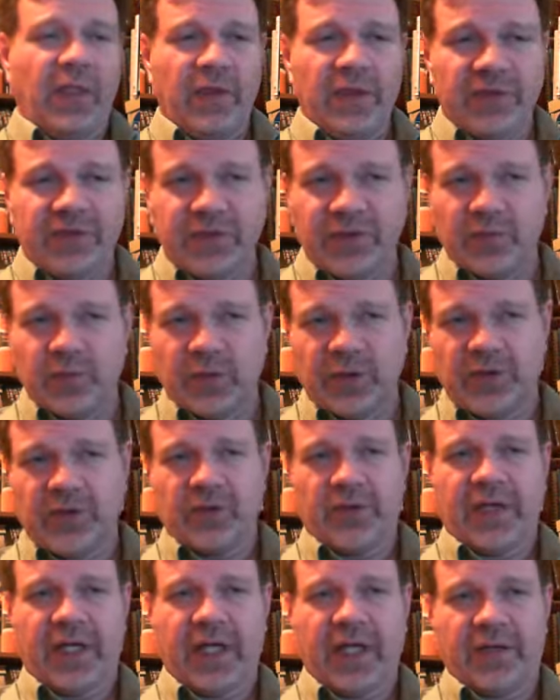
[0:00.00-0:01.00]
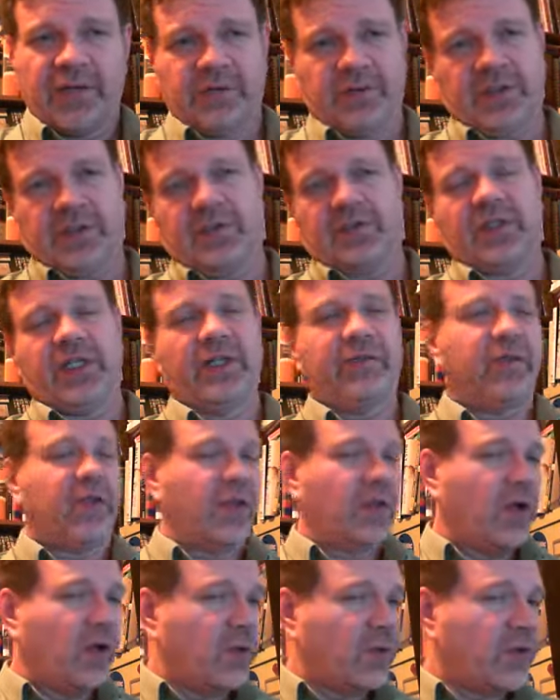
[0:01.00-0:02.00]
this is what you're gathering.
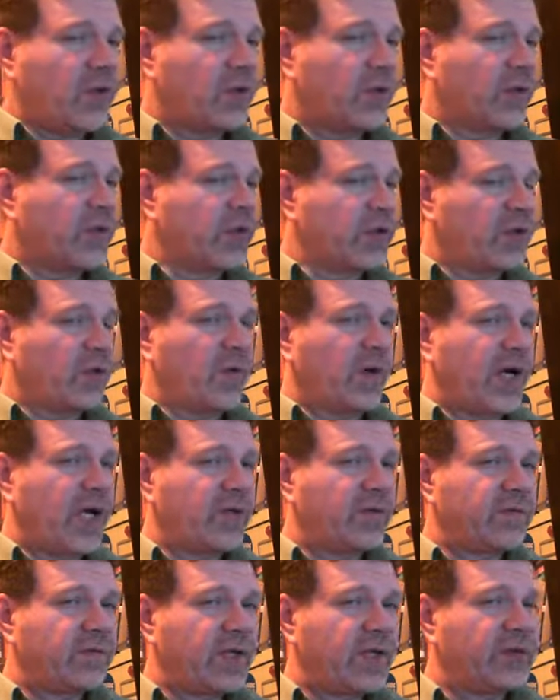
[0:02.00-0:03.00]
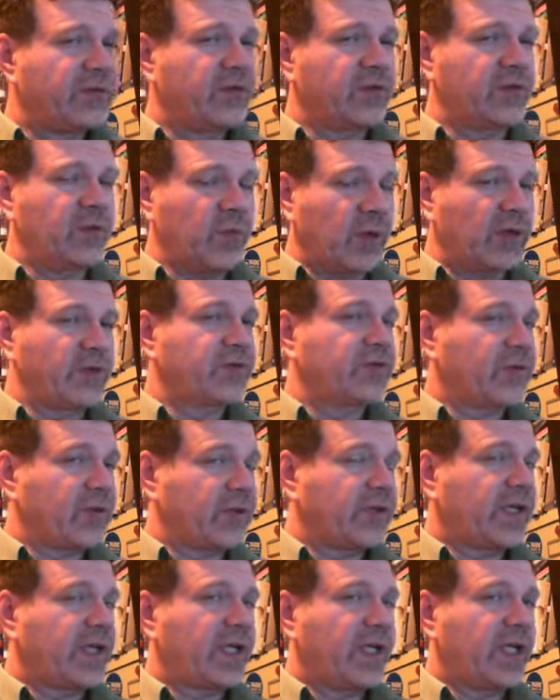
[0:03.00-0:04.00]
Even though you are in the quiet phase and you are
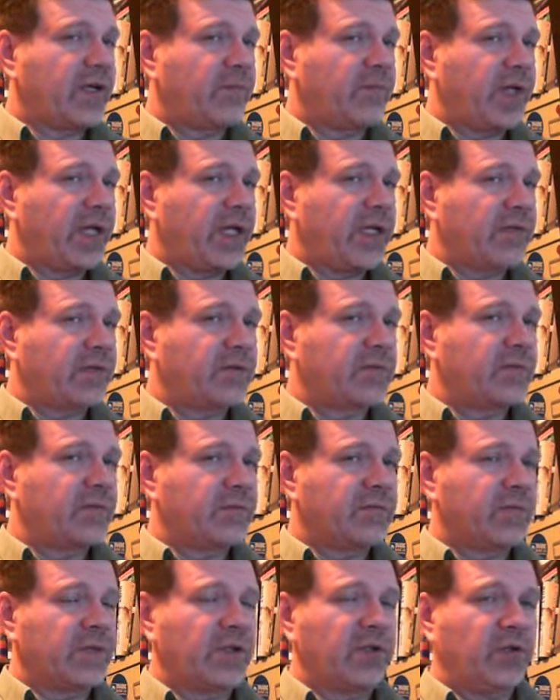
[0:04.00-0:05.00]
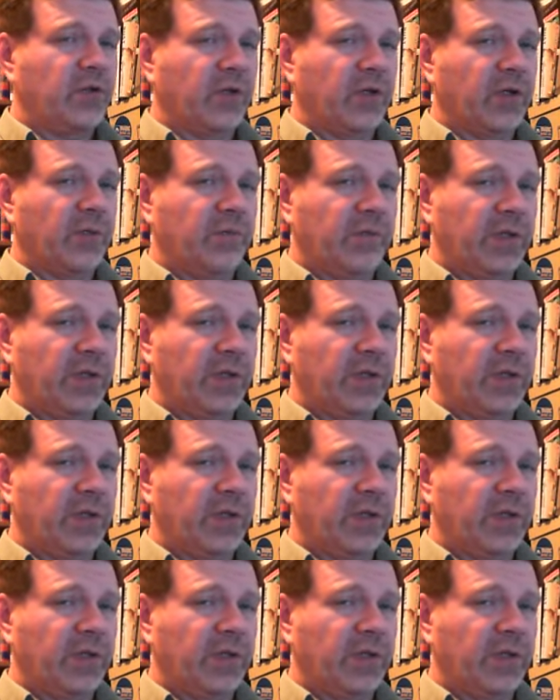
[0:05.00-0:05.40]
starting the campaign and you are